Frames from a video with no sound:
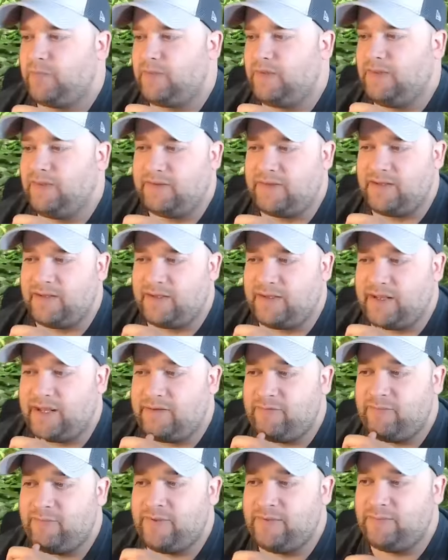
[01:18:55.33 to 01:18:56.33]
They
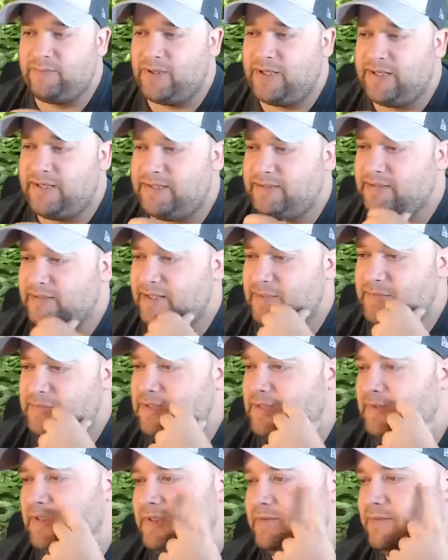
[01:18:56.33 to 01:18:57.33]
have been bred in
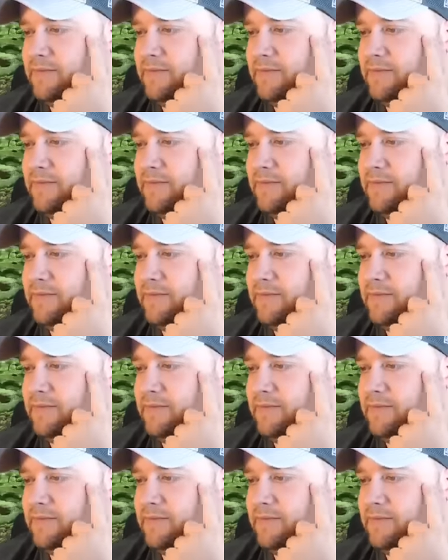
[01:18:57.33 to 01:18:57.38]
captivity,